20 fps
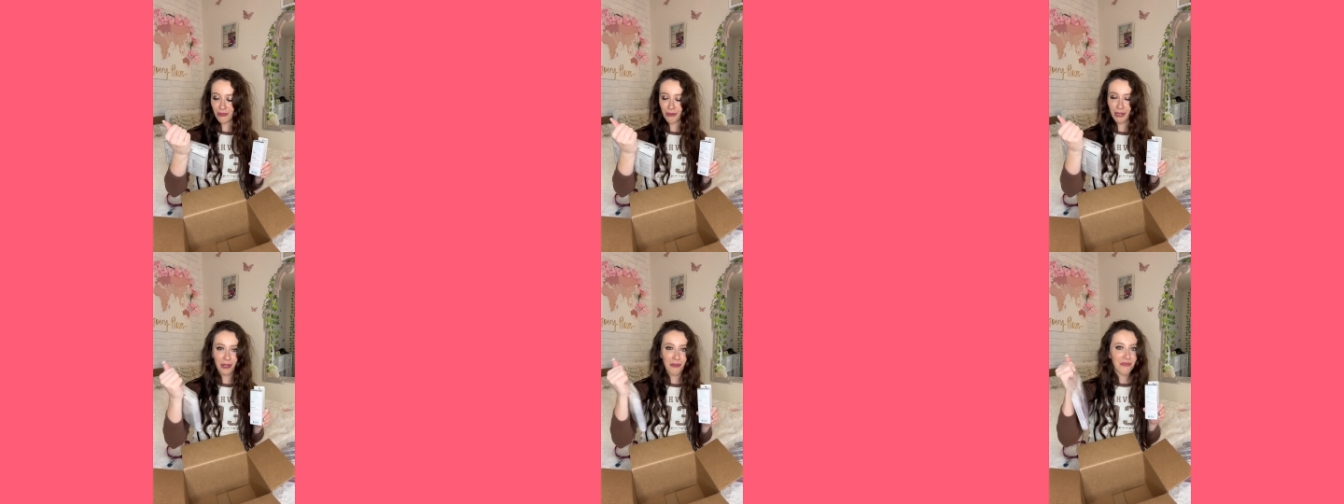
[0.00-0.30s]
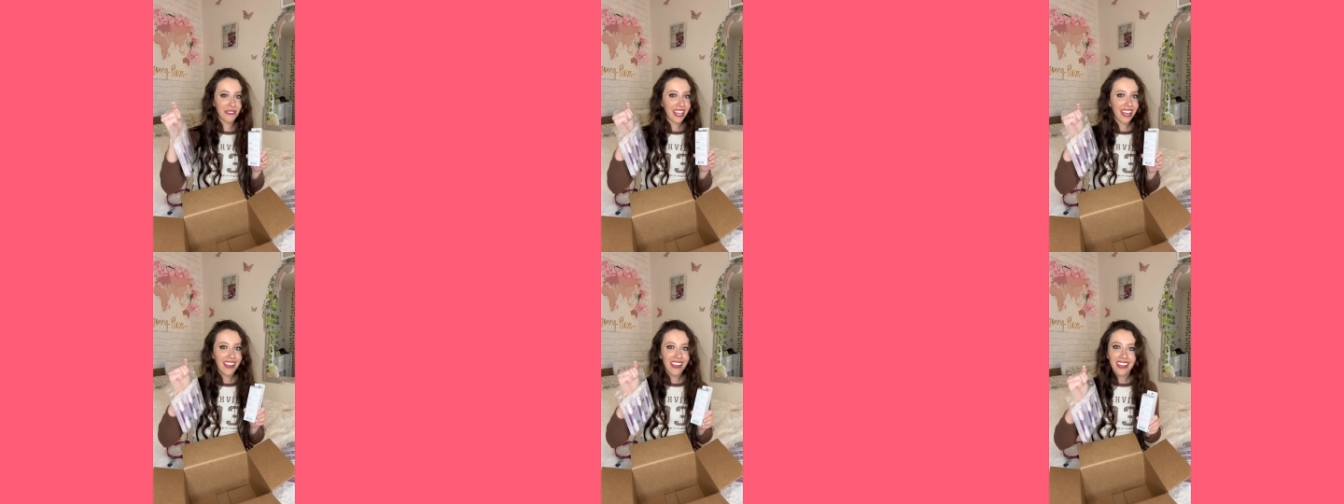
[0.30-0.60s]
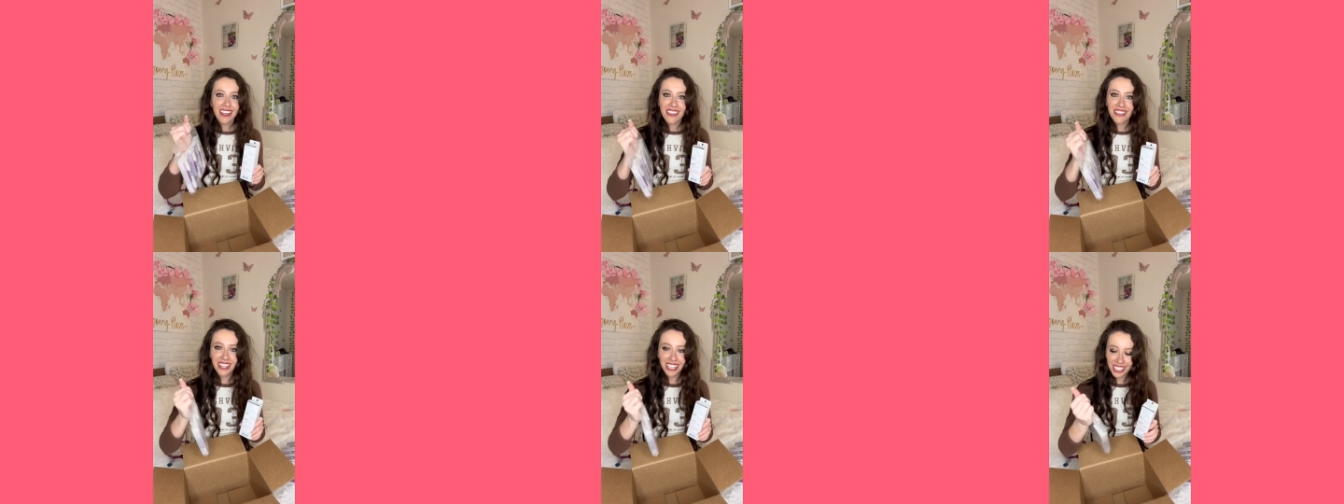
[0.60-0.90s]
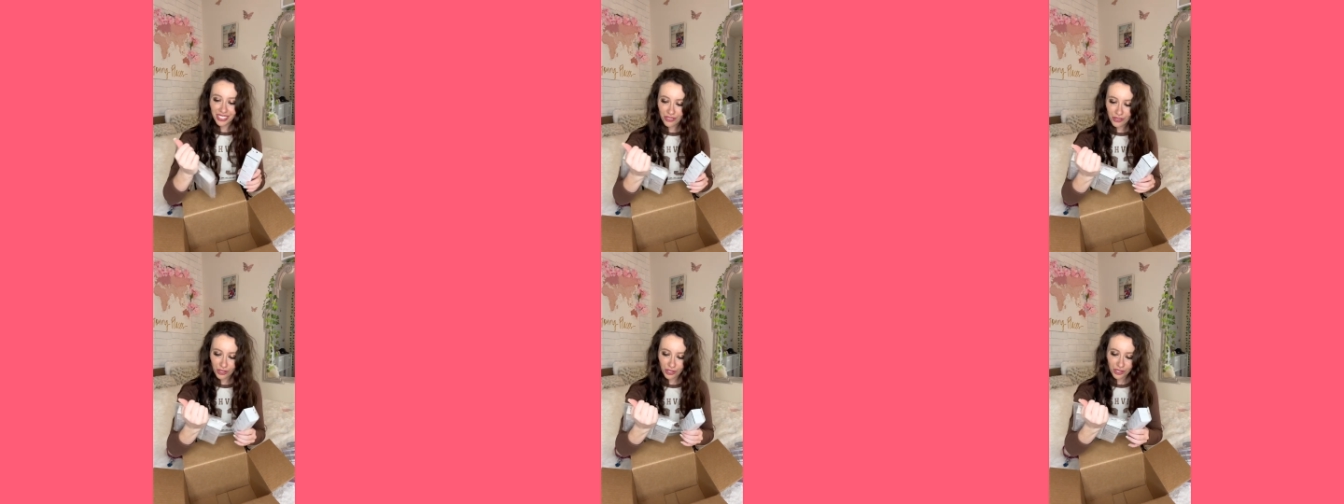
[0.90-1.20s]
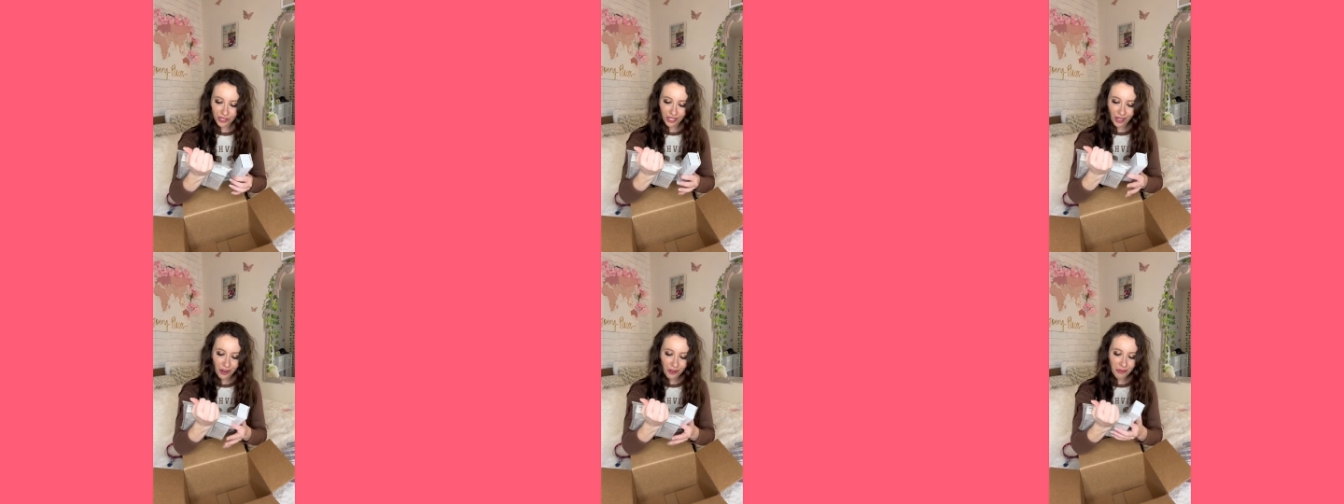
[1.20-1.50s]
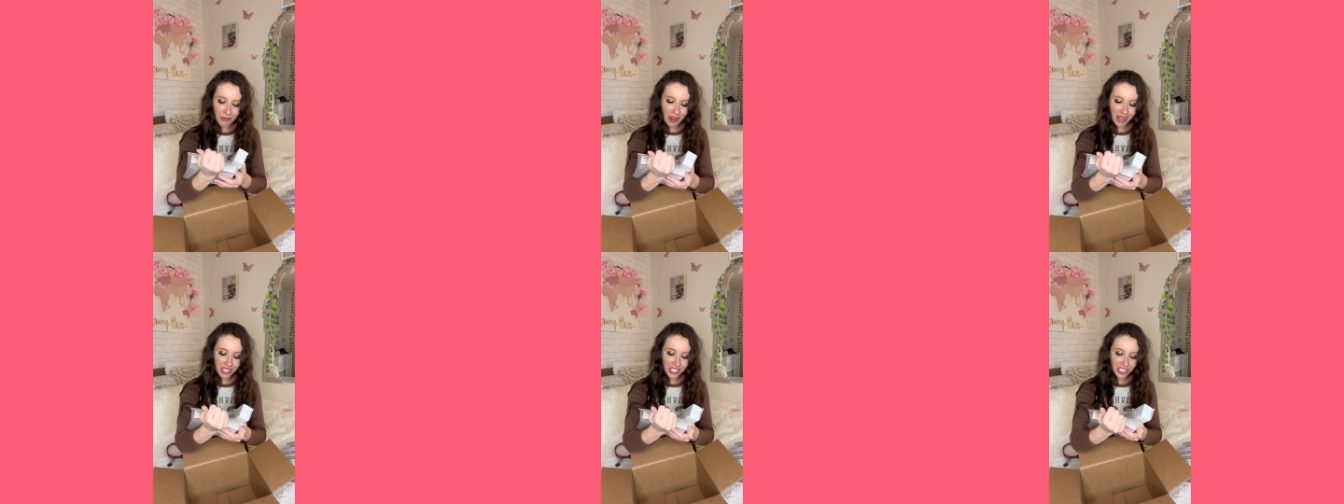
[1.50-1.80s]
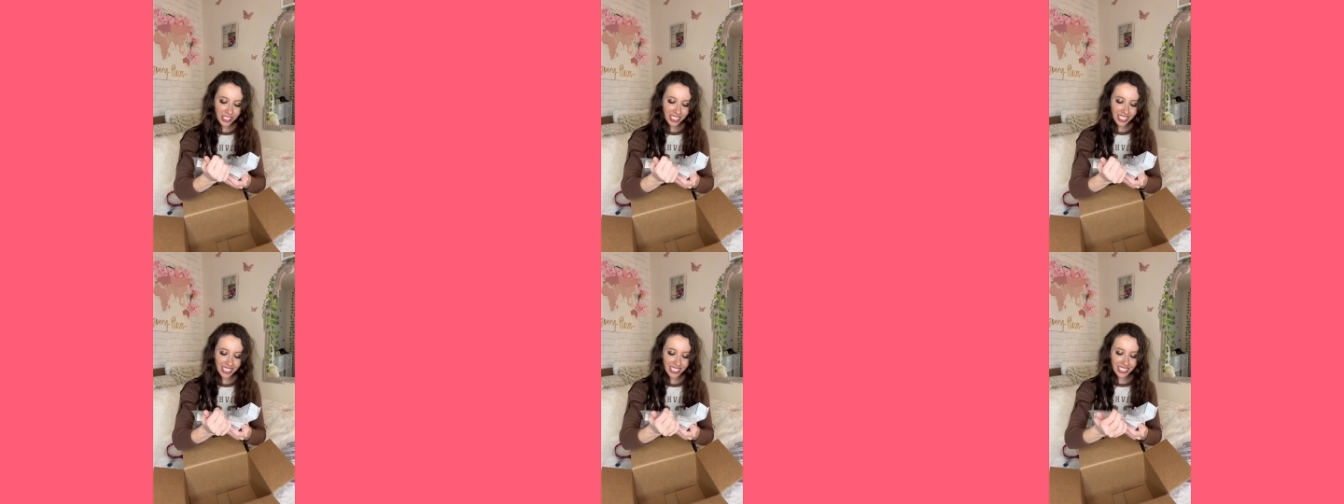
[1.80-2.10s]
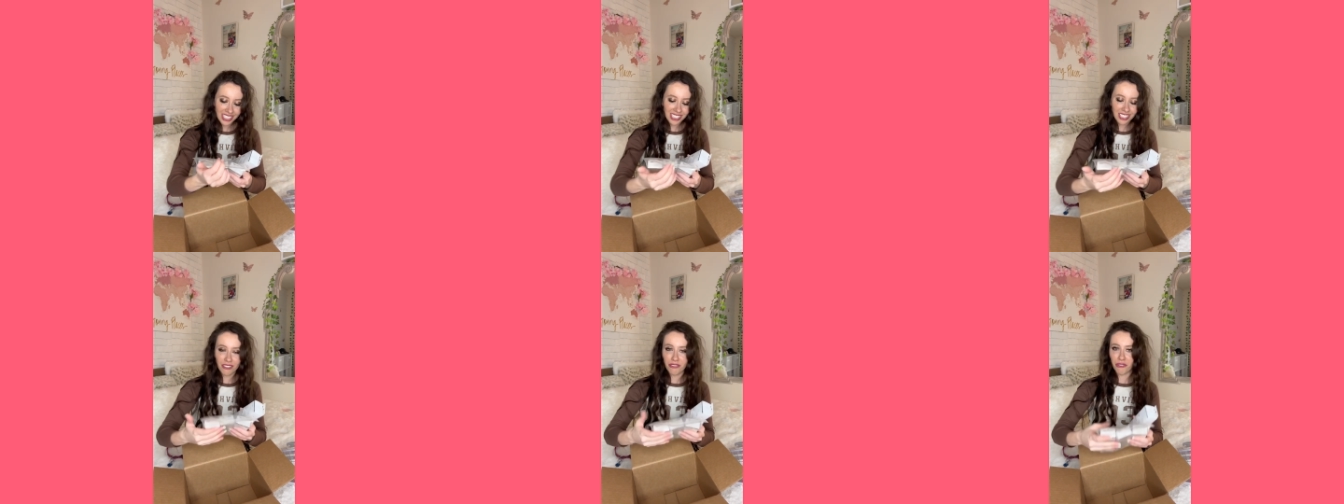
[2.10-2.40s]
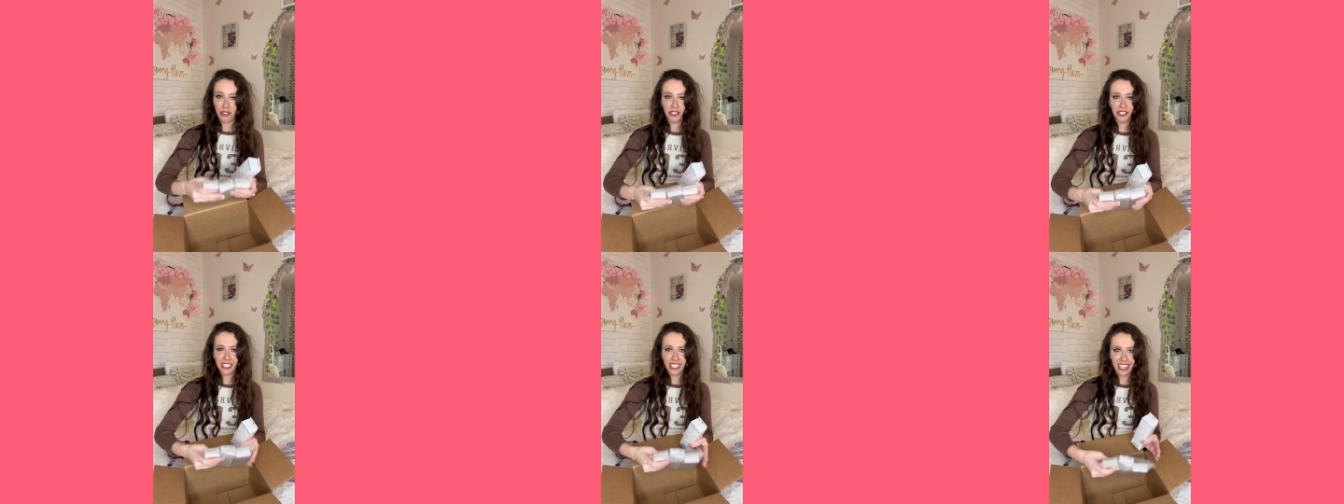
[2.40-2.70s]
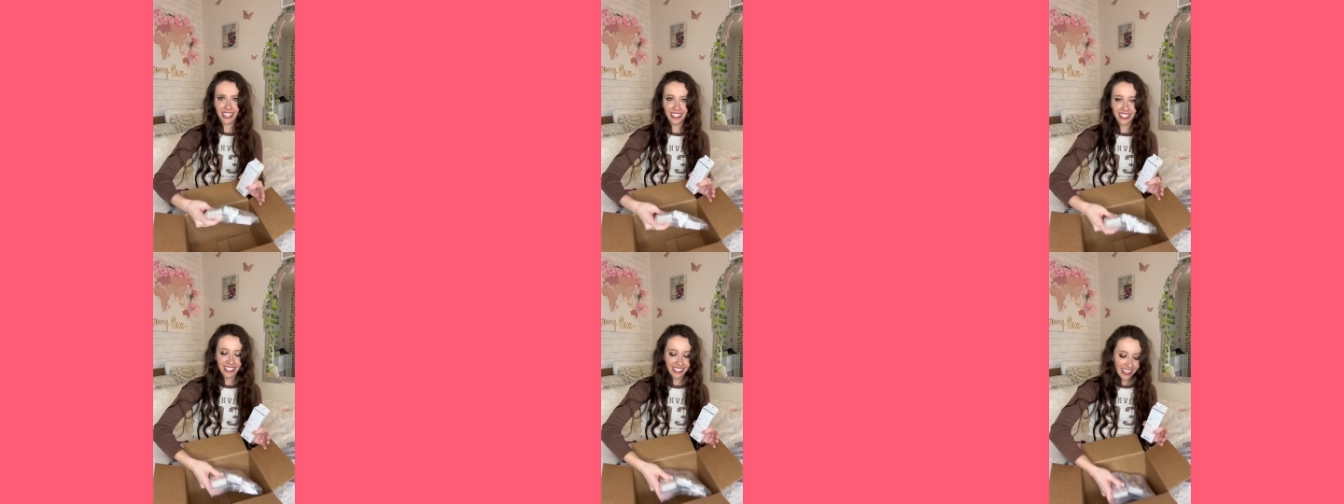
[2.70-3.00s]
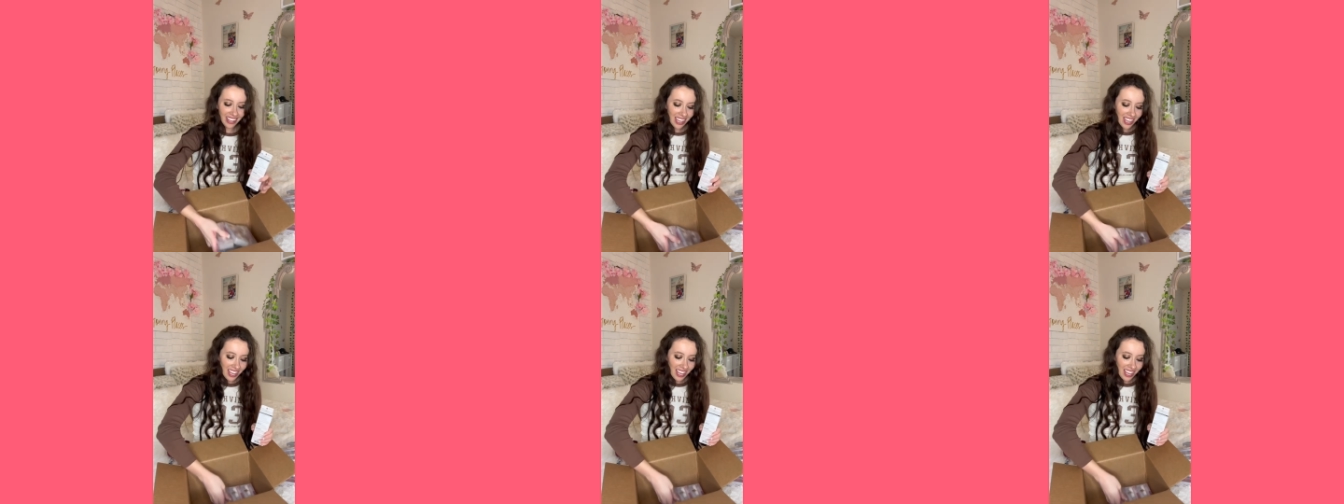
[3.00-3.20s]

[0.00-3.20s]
But thank you so much, Kiss and Falscara.